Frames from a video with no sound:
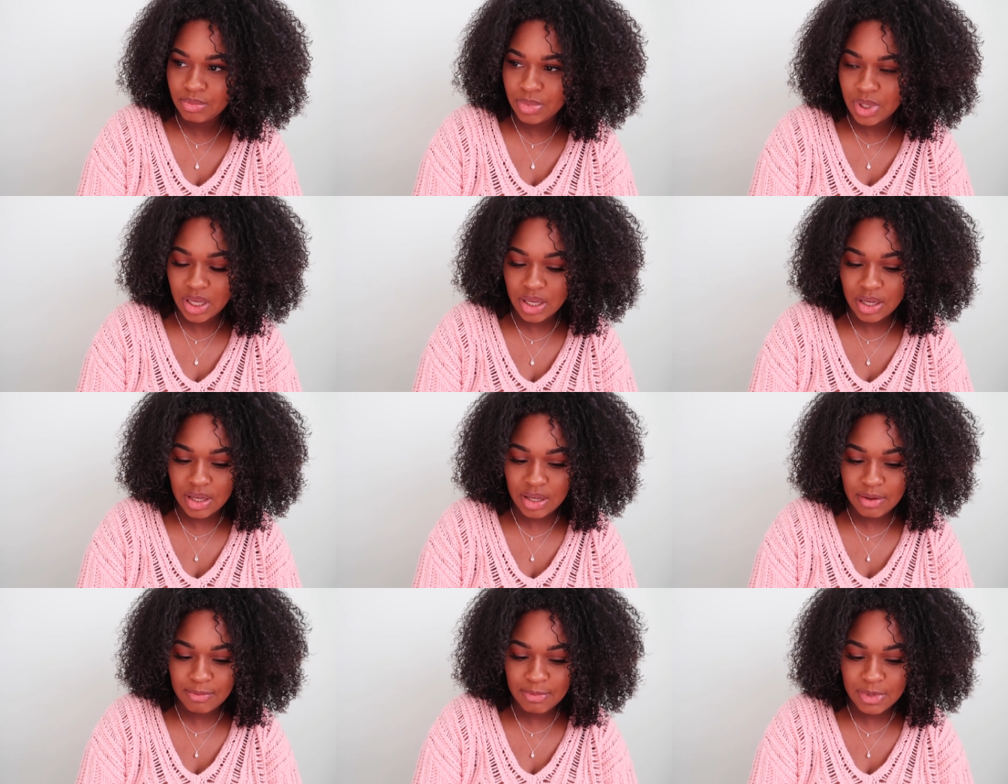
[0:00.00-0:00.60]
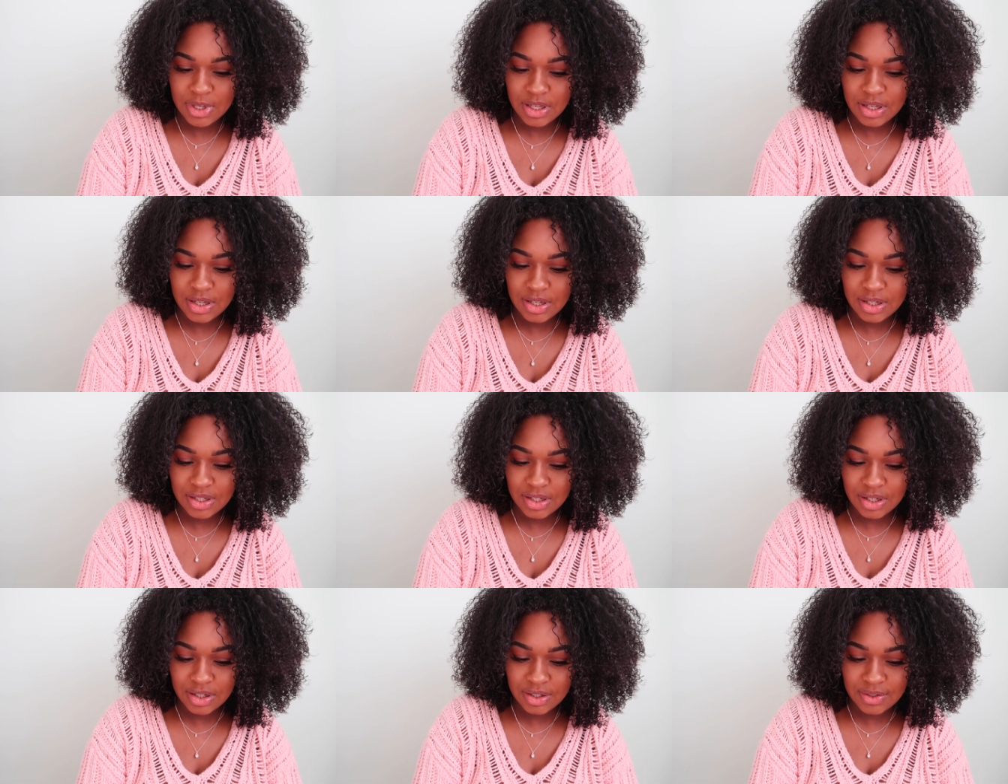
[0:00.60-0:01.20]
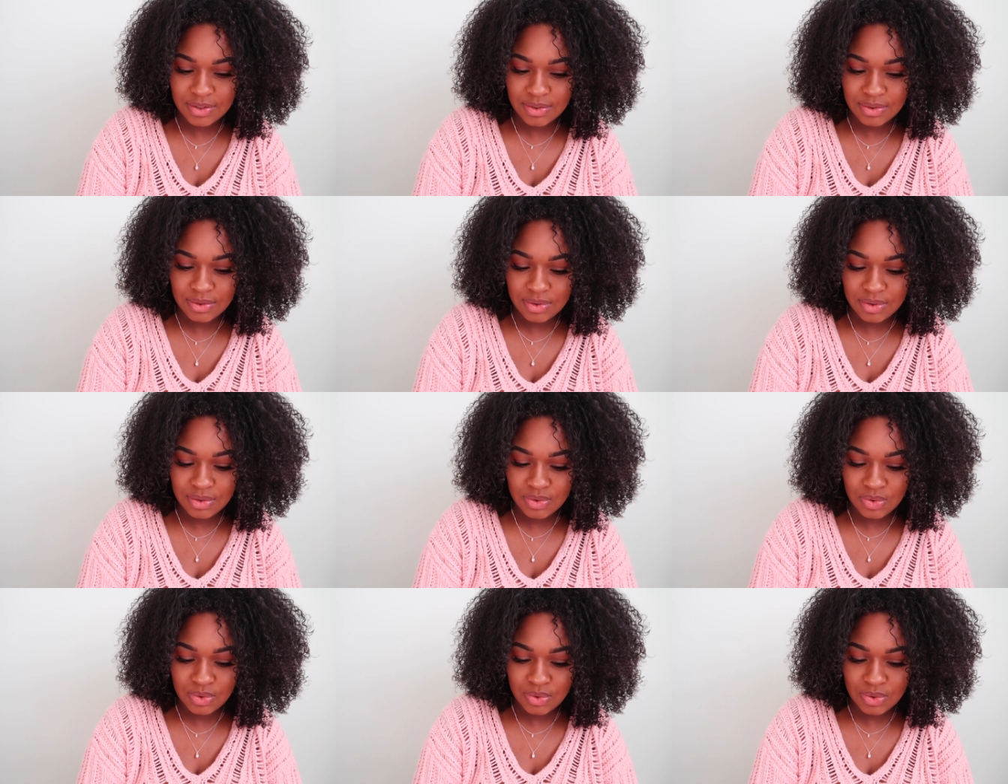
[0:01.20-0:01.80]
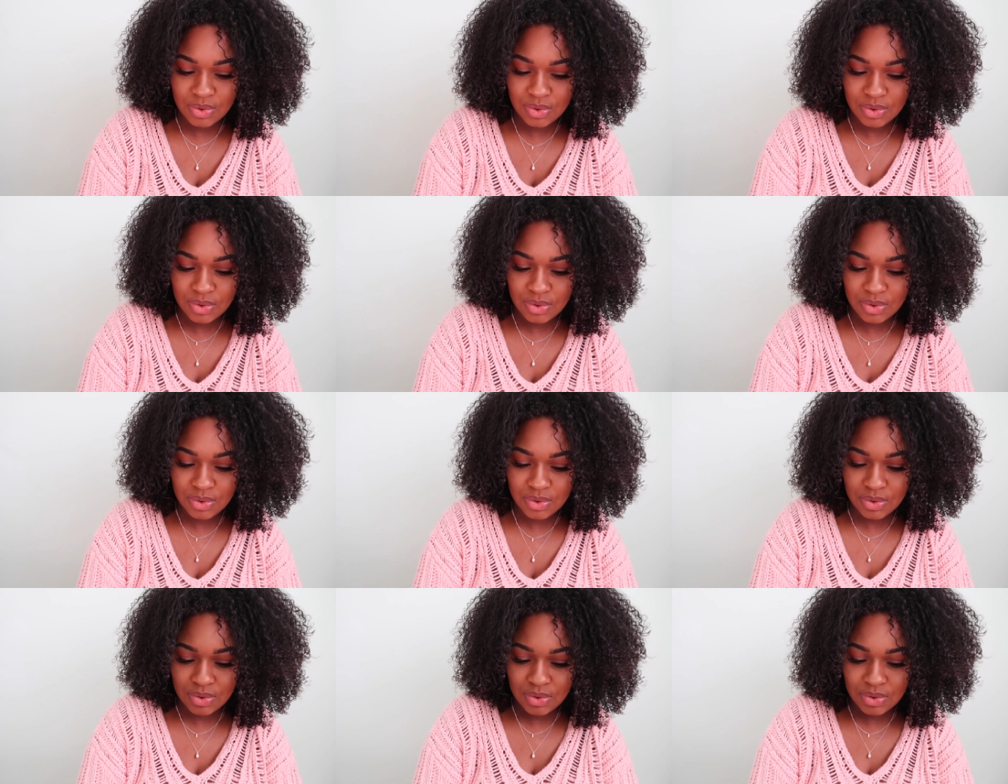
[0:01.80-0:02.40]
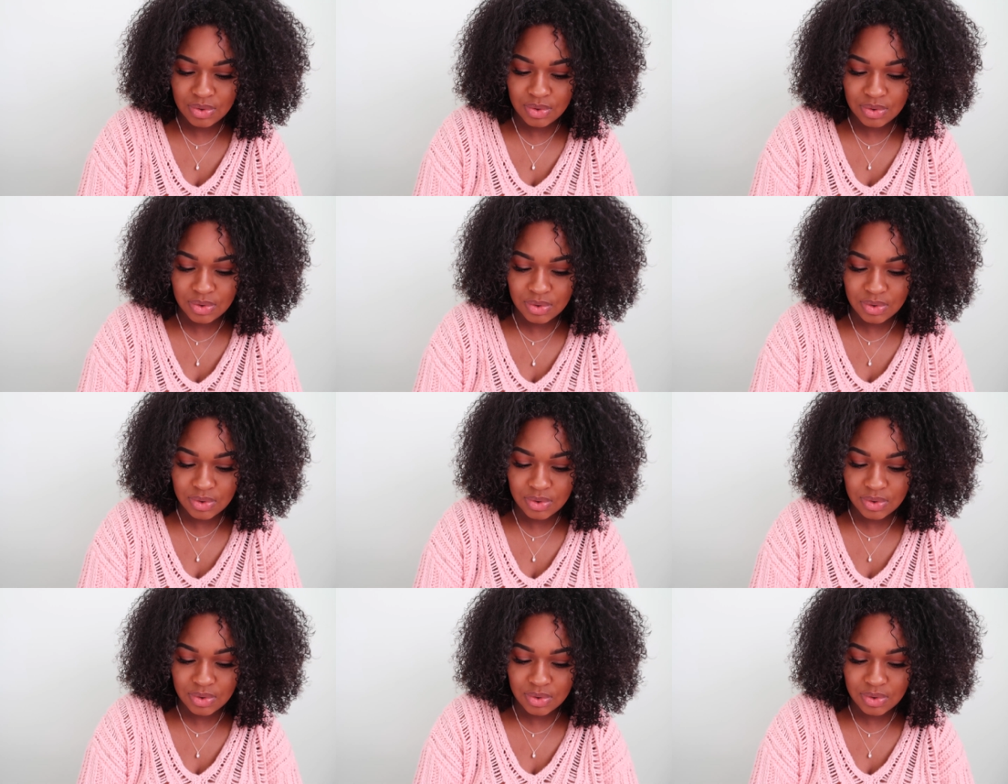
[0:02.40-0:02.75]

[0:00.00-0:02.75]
Baby Shark. Do, do, do, do, do, do.